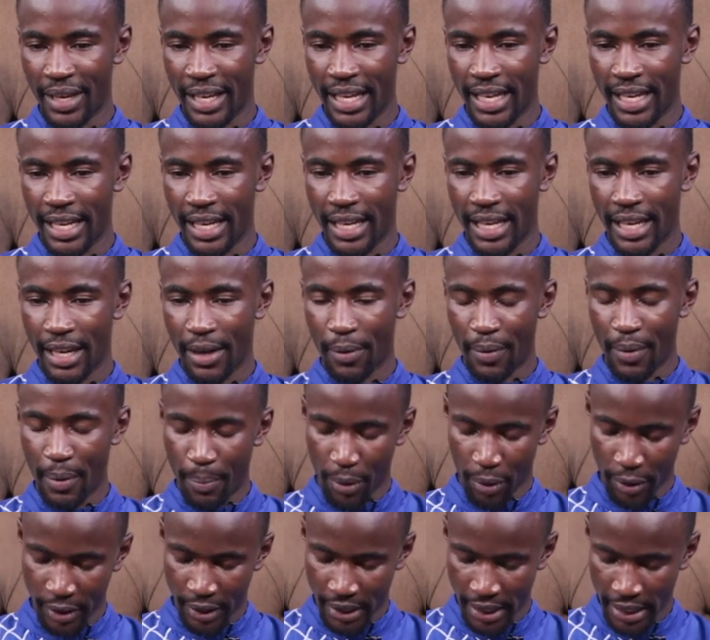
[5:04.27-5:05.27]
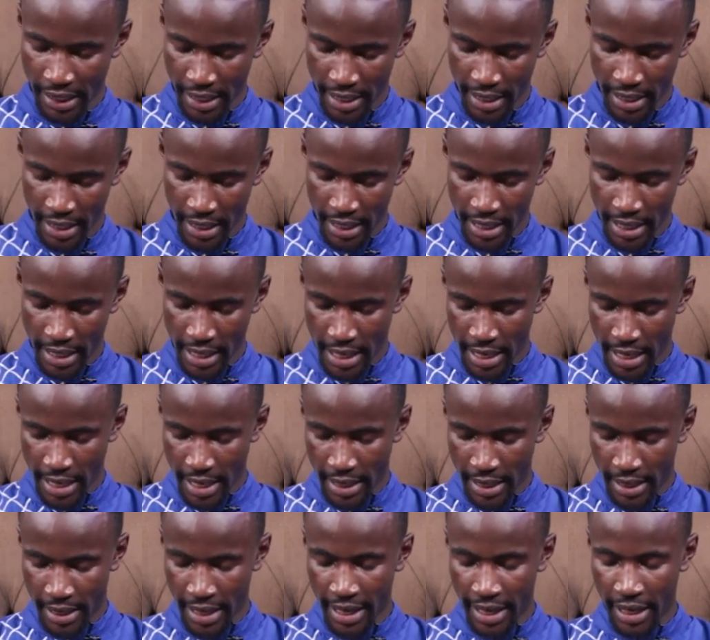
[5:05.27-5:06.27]
we, we proceed.
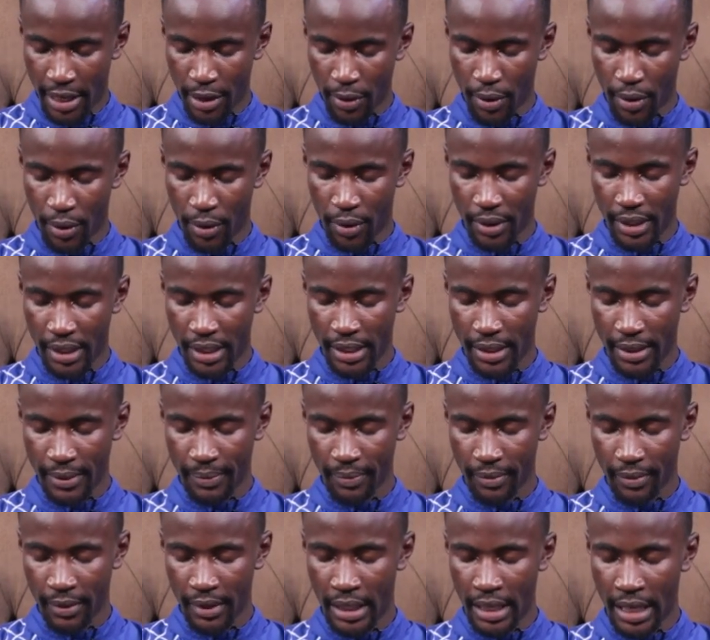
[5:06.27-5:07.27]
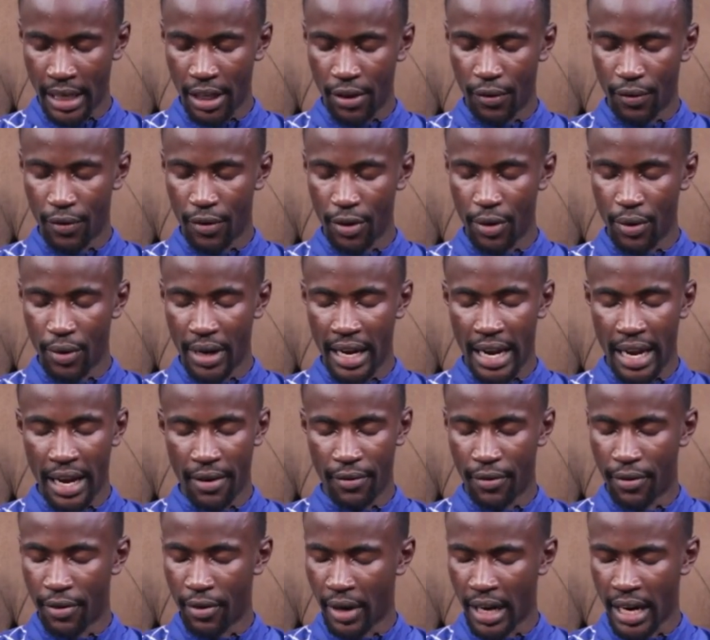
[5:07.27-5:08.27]
Thank you, Lord. Thank you for your
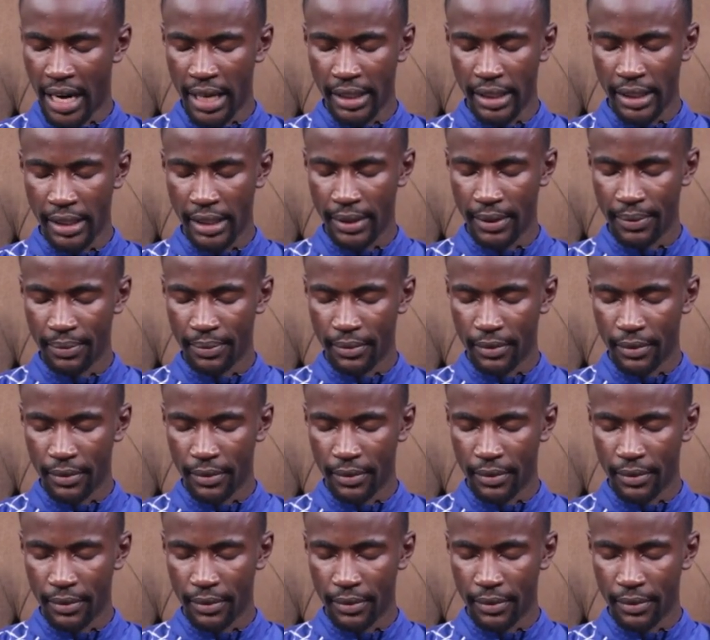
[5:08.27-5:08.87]
love for us.